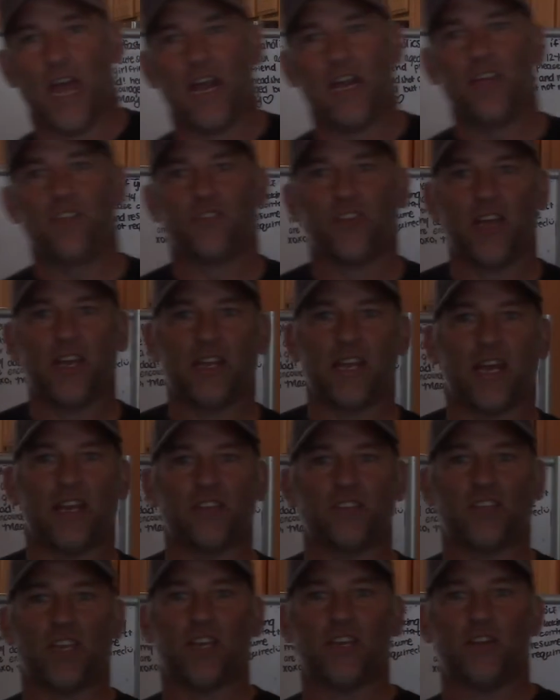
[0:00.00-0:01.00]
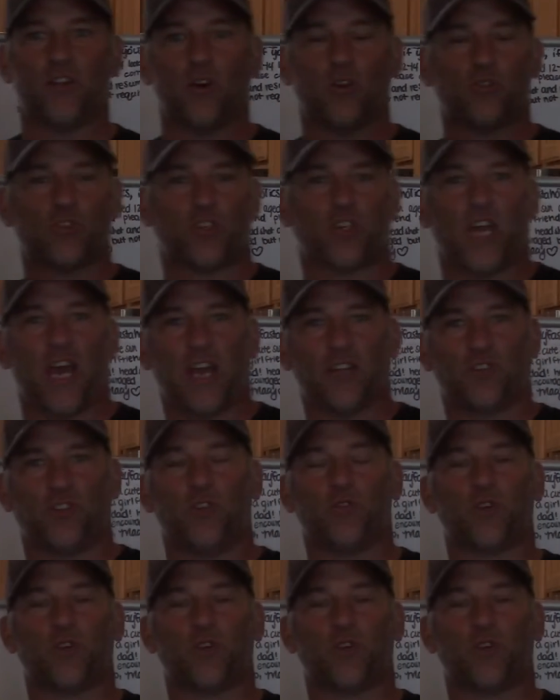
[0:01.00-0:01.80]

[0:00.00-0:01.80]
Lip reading: Anything that is in those chats,